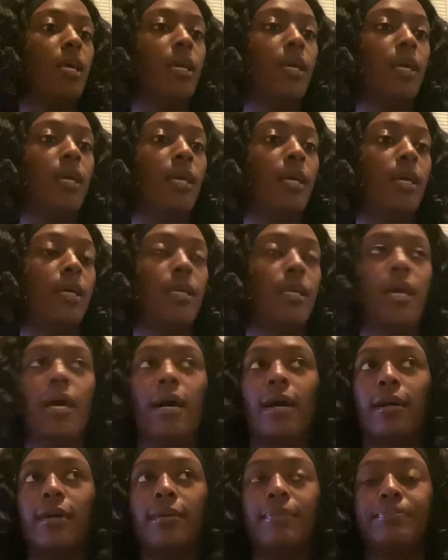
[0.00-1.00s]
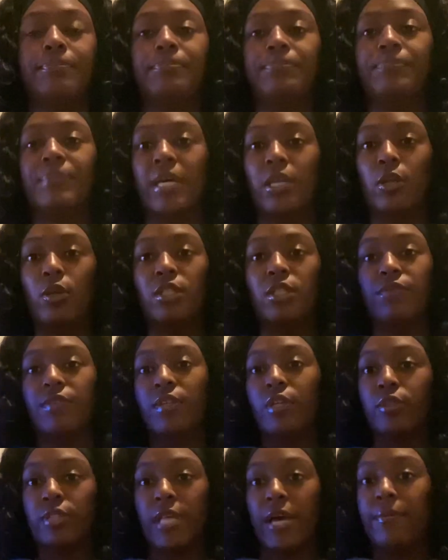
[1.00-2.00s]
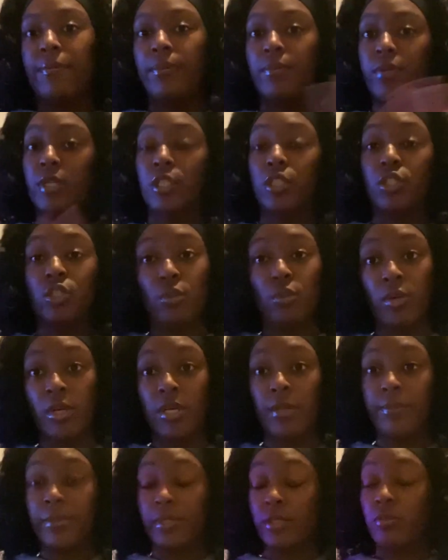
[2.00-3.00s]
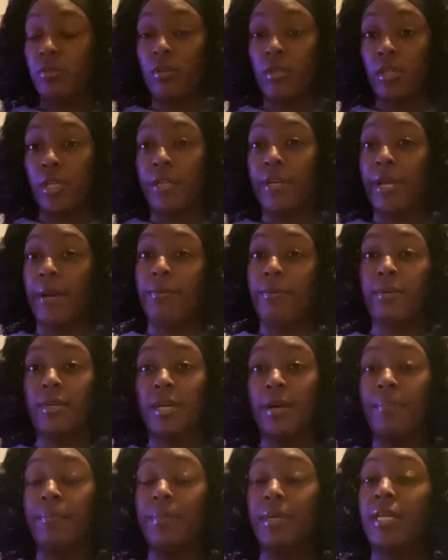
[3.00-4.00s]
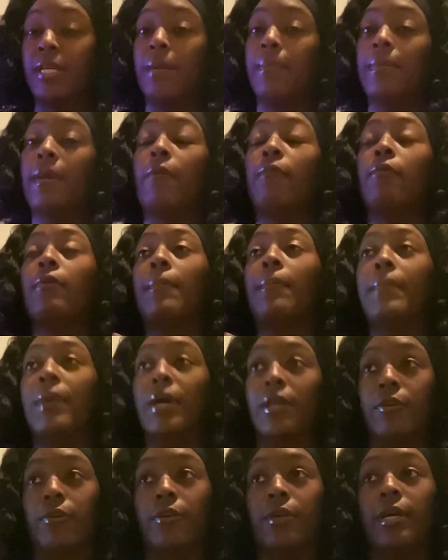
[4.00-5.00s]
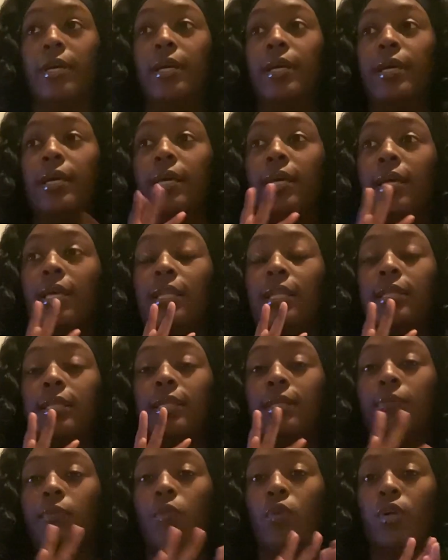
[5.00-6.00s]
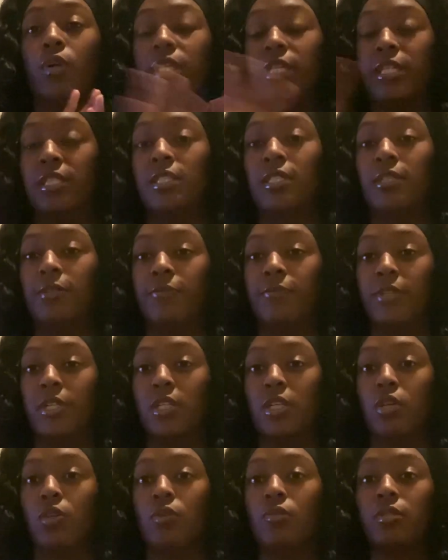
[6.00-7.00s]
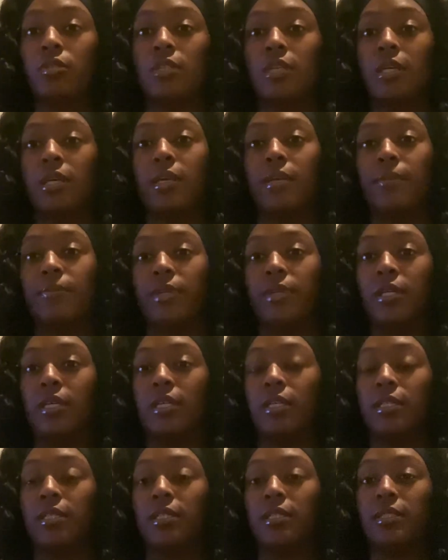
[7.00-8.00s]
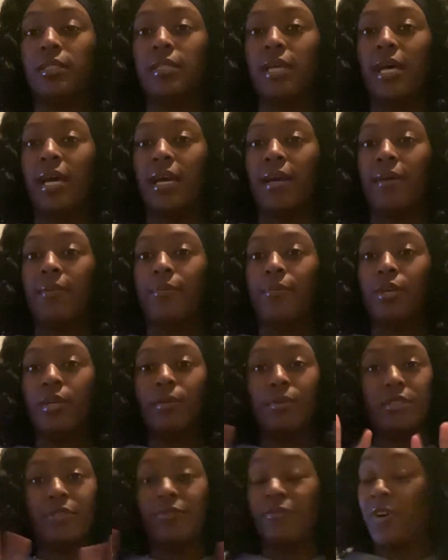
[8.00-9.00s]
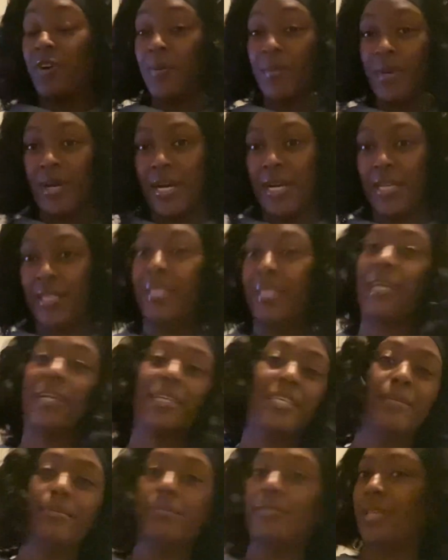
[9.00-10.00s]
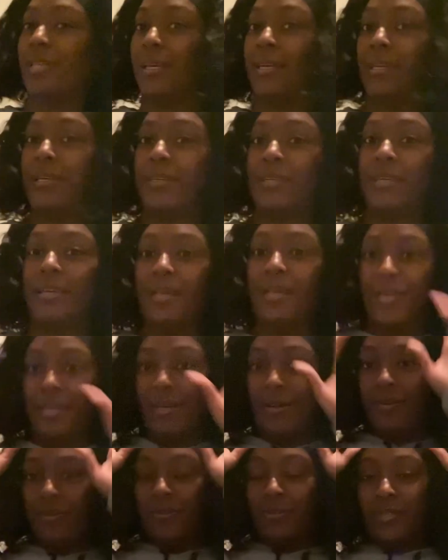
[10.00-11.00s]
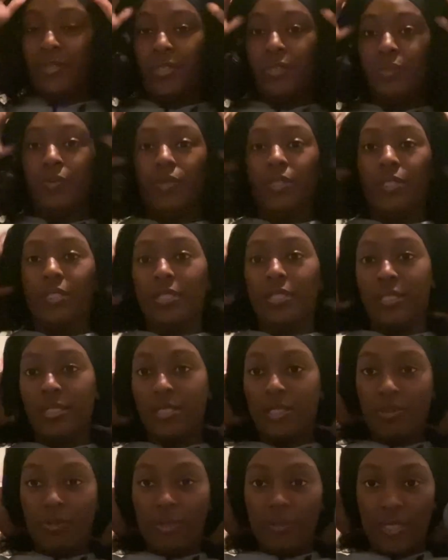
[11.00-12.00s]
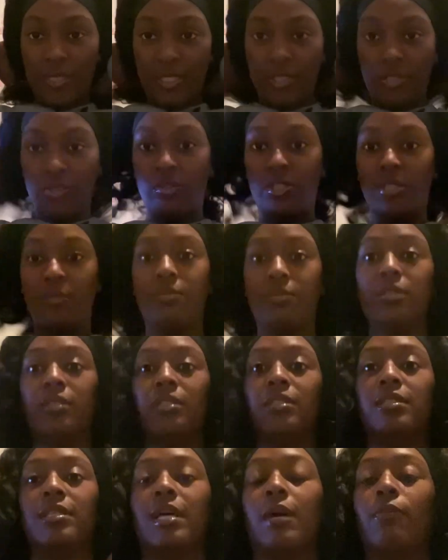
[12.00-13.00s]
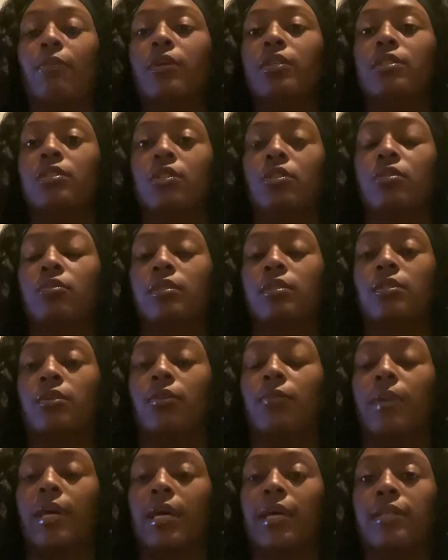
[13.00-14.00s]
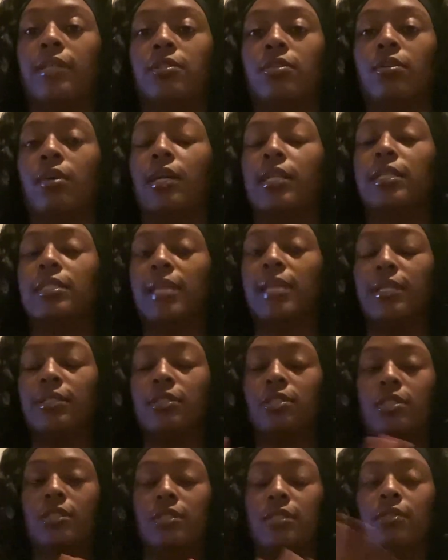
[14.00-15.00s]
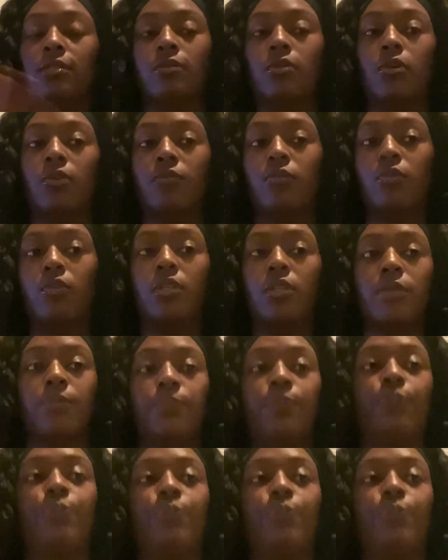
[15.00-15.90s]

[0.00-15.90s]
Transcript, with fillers: And yeah, I know these videos have been pretty short, but sooner or later I will be coming up with better and more detailed videos because I am pretty much far behind, like I keep saying, on doing this 12 days to Christmas. I wanted to do it so bad, so I decided to just still go for it.